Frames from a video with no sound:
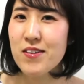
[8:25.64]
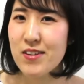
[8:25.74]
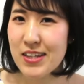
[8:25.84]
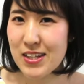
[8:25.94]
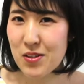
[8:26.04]

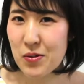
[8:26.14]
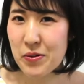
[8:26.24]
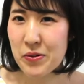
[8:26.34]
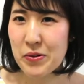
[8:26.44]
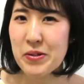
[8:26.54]

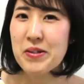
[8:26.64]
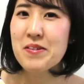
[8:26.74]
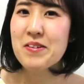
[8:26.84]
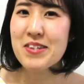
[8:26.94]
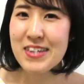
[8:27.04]
nito,
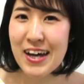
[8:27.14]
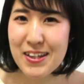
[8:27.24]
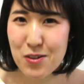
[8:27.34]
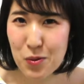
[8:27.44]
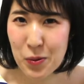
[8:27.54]

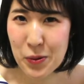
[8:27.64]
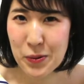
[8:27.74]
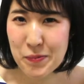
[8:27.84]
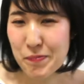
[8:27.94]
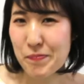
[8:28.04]

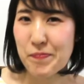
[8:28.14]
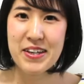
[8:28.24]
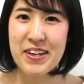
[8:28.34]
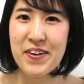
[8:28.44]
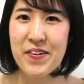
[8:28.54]
santo.
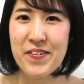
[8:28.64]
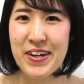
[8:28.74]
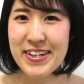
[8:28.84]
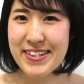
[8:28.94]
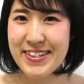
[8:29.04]
All
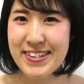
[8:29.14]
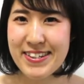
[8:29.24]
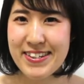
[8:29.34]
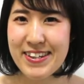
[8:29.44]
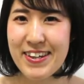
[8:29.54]
right.
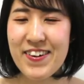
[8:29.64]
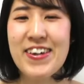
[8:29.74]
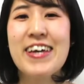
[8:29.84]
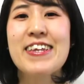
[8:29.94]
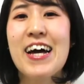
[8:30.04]

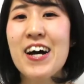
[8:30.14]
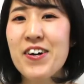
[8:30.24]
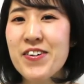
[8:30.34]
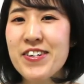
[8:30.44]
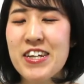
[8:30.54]
Okay,
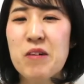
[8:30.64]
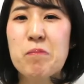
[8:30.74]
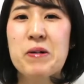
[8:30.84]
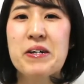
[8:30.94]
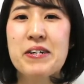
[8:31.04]
now
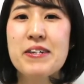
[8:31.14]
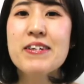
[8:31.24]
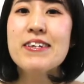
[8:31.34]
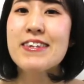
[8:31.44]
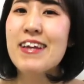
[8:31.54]
number
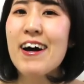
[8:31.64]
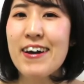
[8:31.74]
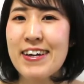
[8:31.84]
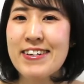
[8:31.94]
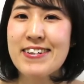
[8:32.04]

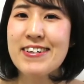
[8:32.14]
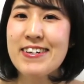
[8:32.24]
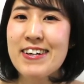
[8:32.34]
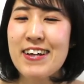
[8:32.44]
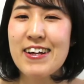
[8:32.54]
nine.
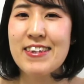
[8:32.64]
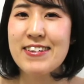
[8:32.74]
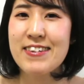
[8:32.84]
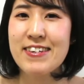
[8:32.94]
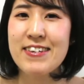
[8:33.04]

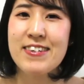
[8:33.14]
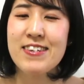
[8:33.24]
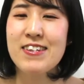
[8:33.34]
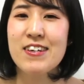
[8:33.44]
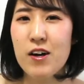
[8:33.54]
This
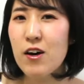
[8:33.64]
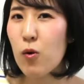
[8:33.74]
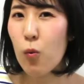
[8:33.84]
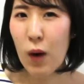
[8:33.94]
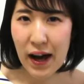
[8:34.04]
is
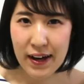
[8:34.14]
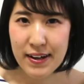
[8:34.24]
wa,